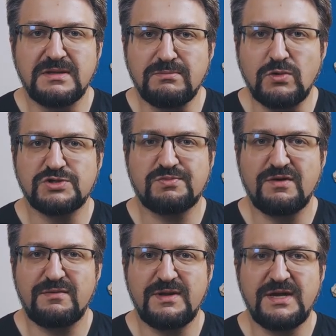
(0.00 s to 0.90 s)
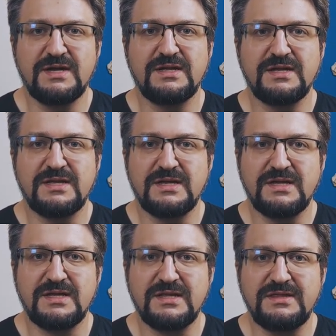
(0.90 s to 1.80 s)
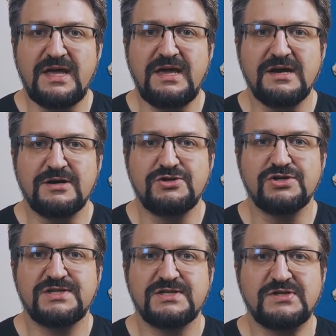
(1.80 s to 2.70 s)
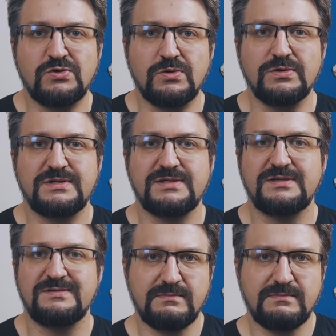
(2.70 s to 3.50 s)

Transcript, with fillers: most probably they are just swords.